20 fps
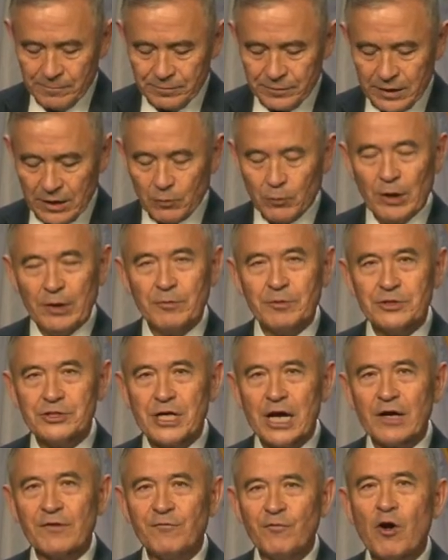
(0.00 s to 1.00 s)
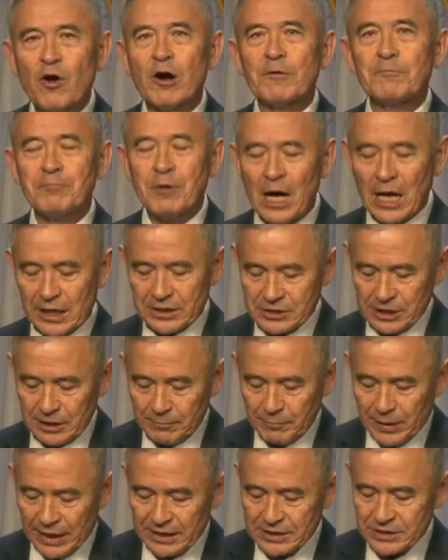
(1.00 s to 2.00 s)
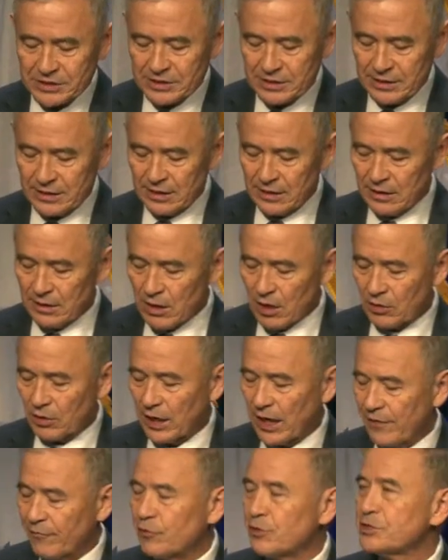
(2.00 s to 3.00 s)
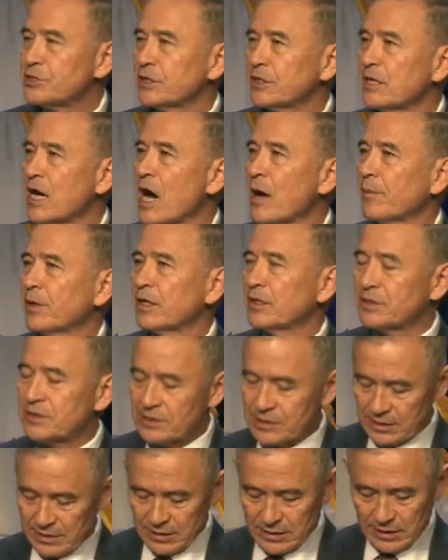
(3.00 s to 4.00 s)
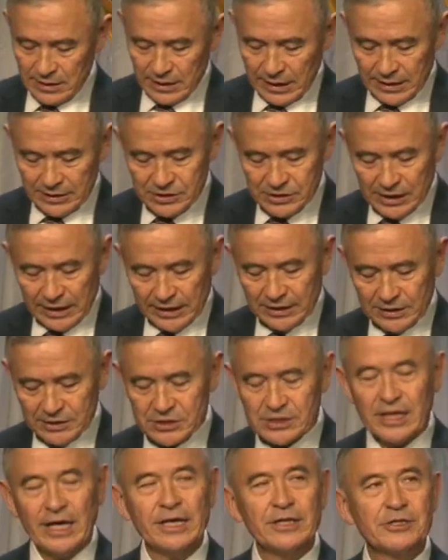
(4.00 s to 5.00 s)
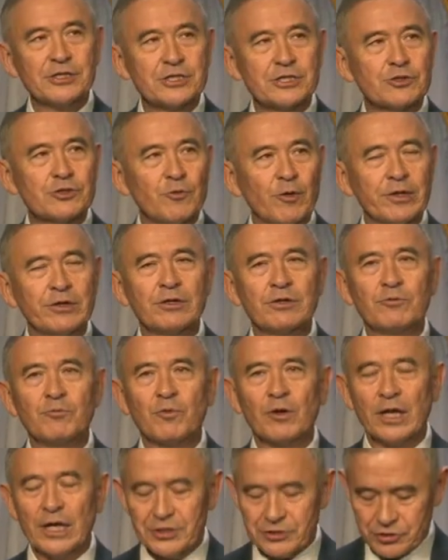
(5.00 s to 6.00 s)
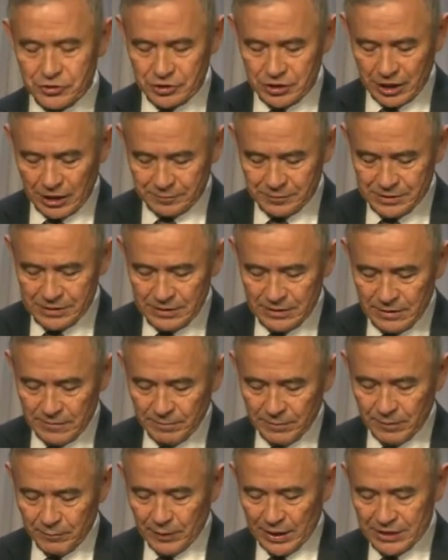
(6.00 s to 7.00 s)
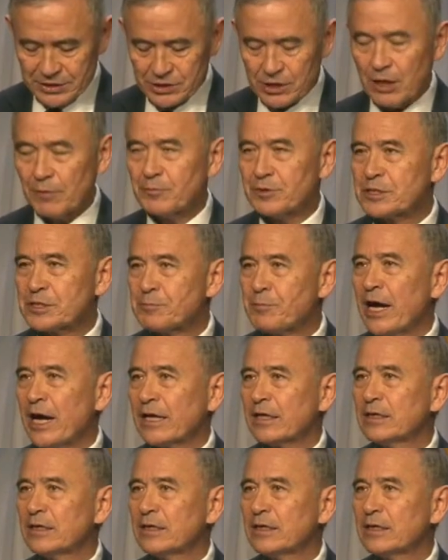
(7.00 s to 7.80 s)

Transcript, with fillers: that we reject foreign policy based on leverage and dominance and seek instead to strengthen relationships based on respect,